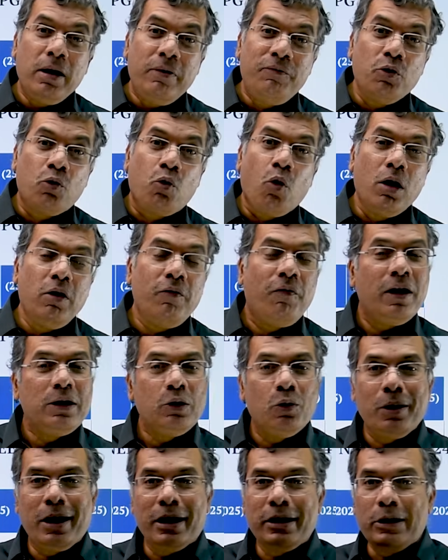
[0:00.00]
if you qualify,
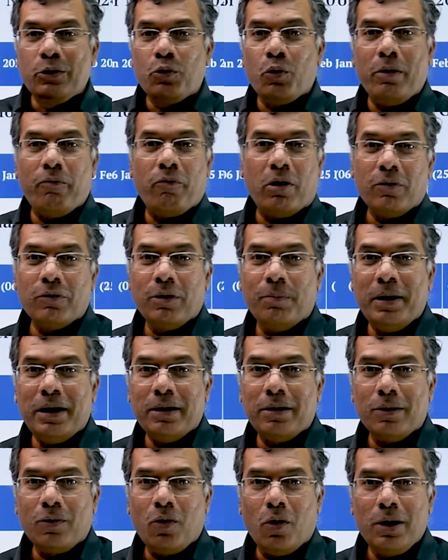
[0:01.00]
you will get into a, one of the
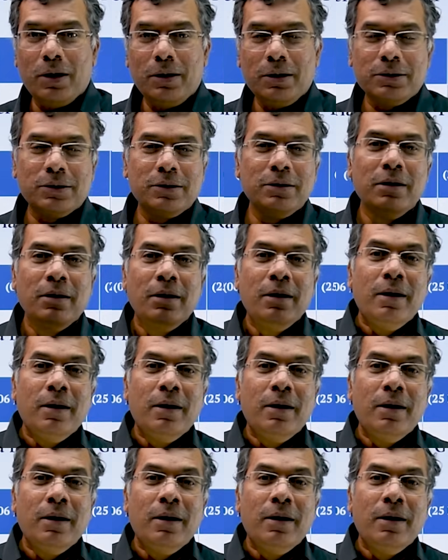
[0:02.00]
medical colleges.